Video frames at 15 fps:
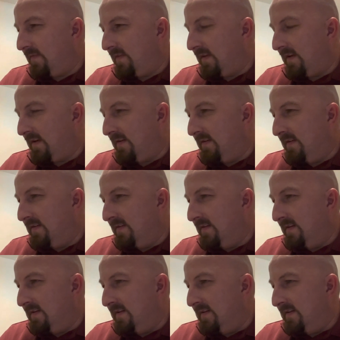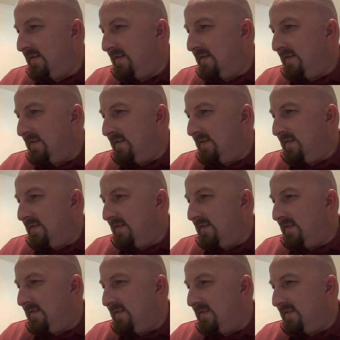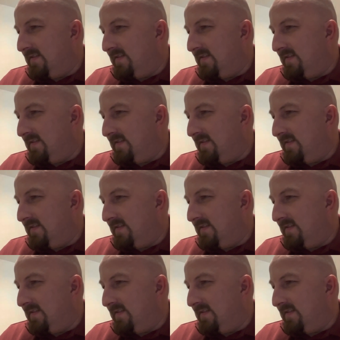(silence)